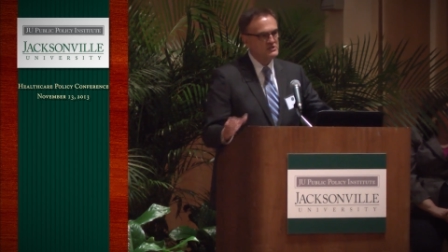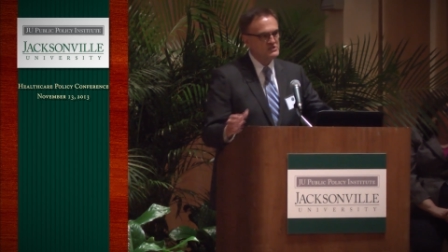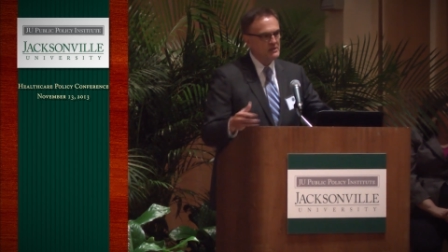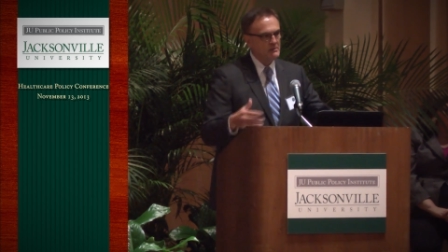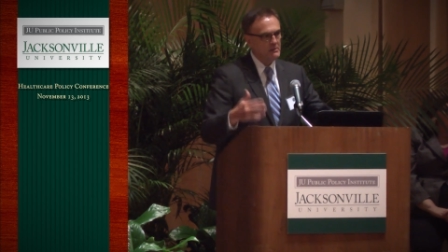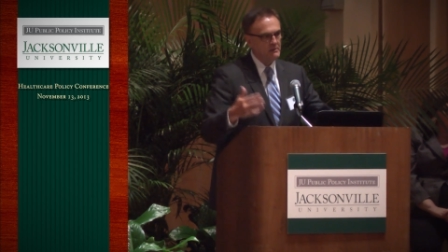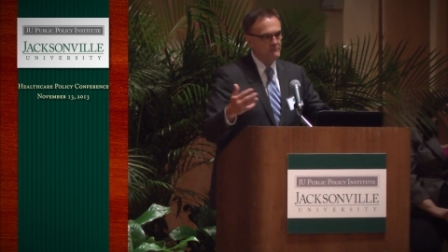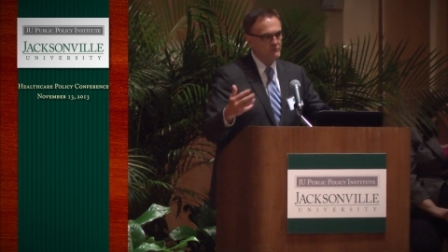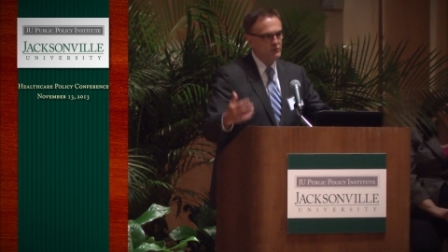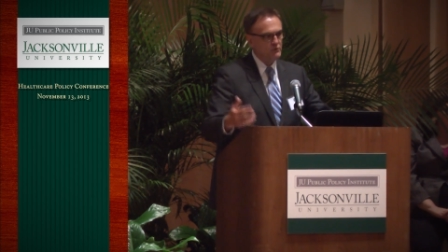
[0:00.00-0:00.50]

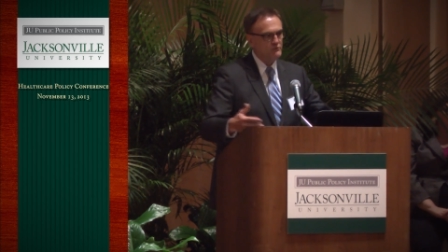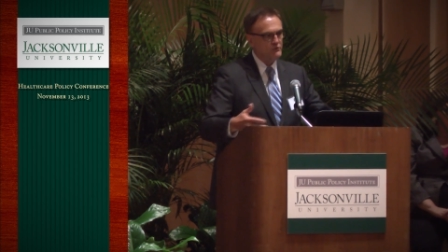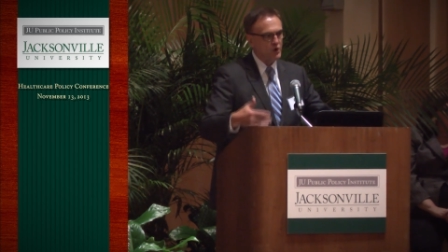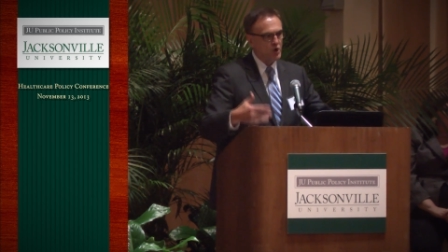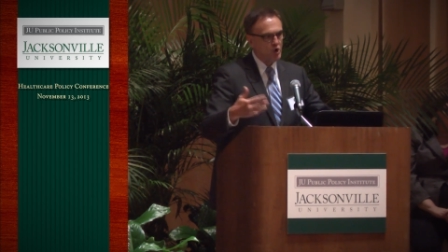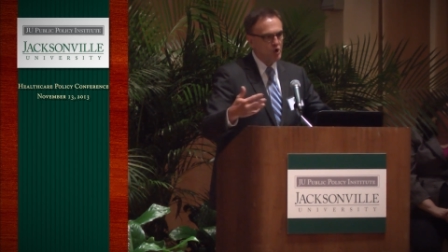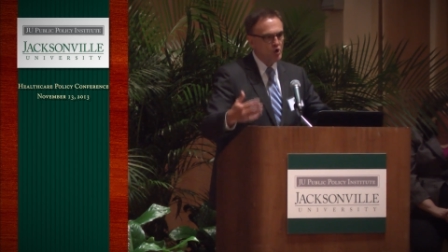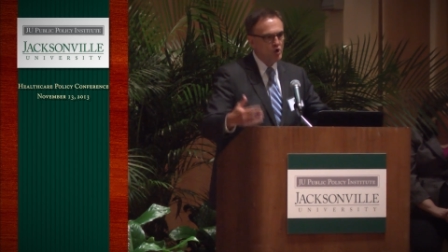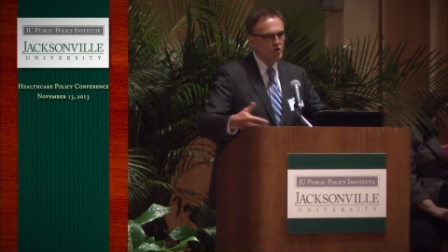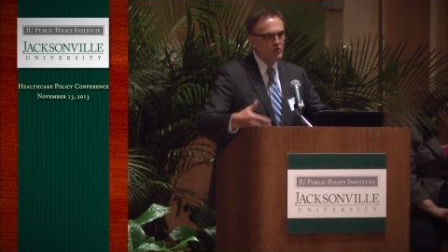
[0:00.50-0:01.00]
Some of you have
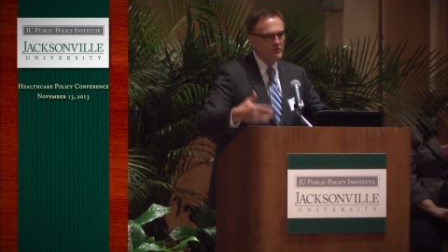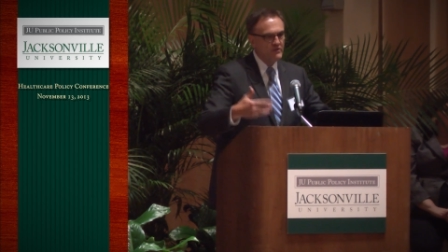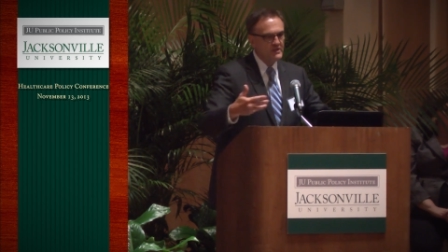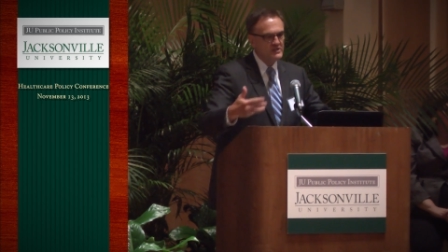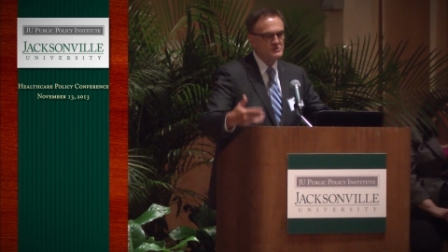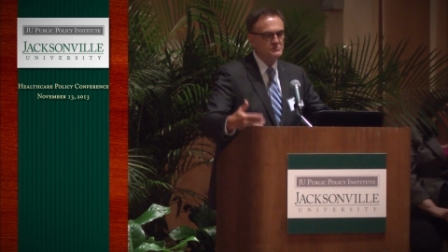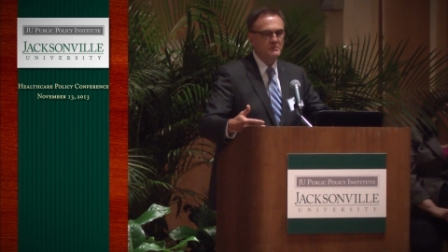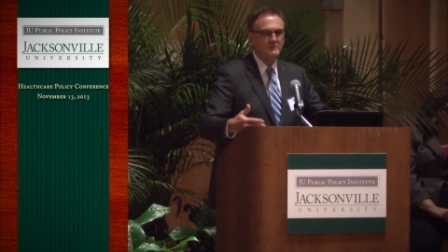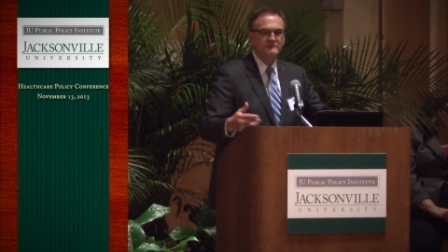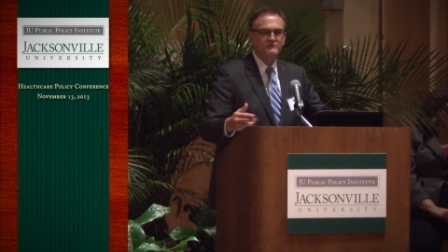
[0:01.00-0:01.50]
heard
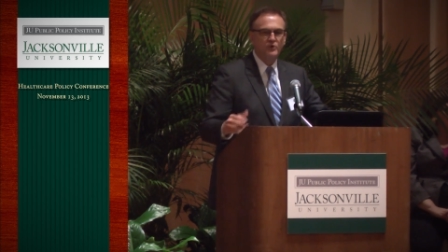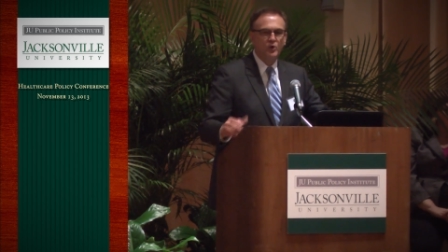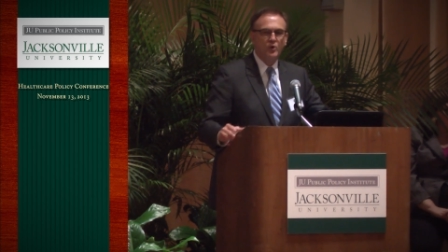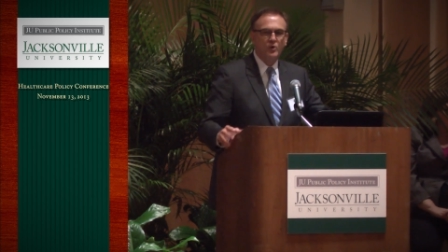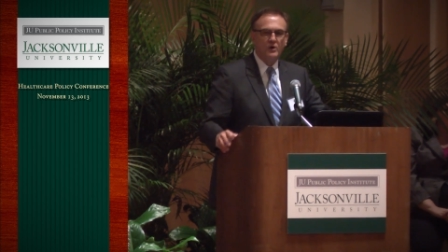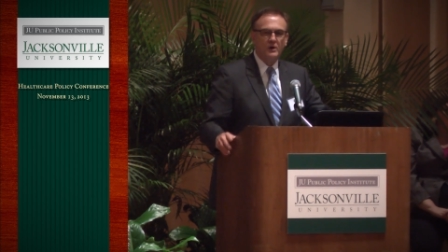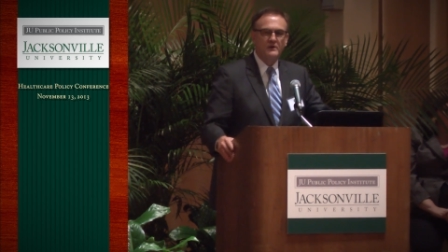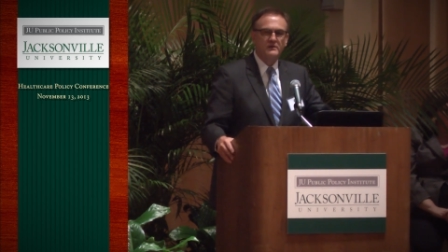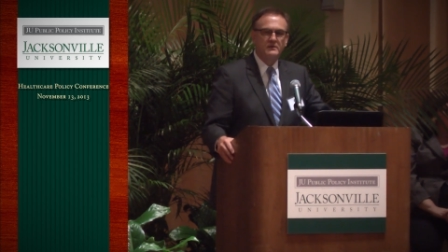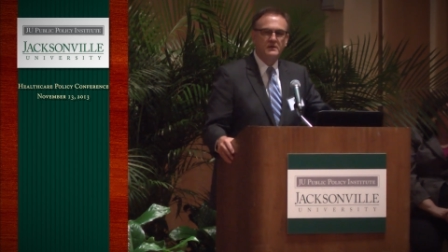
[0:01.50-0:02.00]
this before.